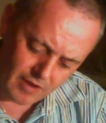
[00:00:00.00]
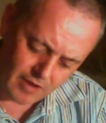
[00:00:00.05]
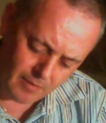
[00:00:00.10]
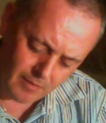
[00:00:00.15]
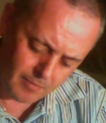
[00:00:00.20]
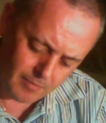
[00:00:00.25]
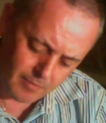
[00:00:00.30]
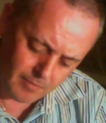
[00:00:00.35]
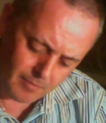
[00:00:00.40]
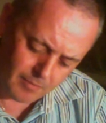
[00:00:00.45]
a
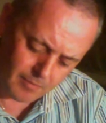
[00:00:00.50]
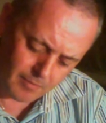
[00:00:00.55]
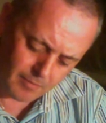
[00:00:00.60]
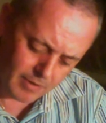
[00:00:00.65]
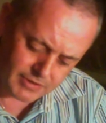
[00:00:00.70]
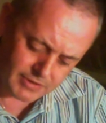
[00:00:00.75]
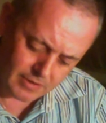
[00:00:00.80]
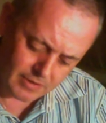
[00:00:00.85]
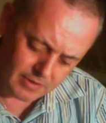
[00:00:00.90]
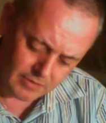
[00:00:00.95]

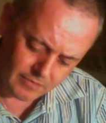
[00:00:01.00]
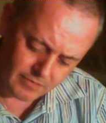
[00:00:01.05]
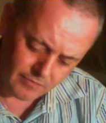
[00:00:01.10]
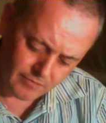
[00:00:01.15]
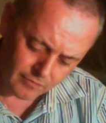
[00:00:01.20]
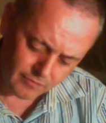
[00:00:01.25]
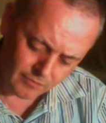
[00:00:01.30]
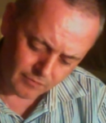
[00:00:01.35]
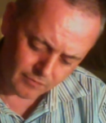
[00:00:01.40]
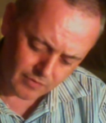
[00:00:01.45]
picture,
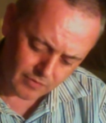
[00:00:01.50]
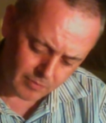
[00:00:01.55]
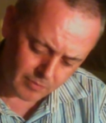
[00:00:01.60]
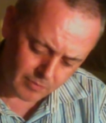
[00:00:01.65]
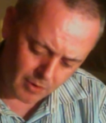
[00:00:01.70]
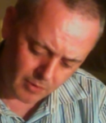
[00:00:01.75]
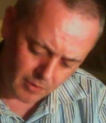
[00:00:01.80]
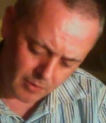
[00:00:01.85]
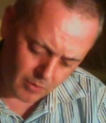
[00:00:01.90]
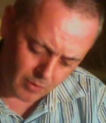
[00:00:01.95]
for in the
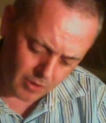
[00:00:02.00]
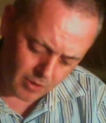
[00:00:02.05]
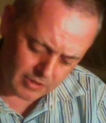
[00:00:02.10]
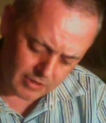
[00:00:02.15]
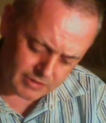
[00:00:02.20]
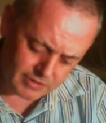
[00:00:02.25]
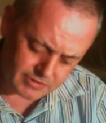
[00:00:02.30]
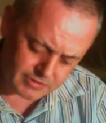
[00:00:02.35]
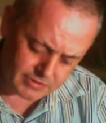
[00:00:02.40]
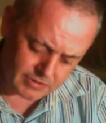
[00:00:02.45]

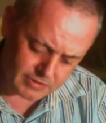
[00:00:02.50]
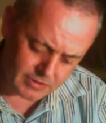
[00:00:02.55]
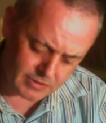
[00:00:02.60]
byways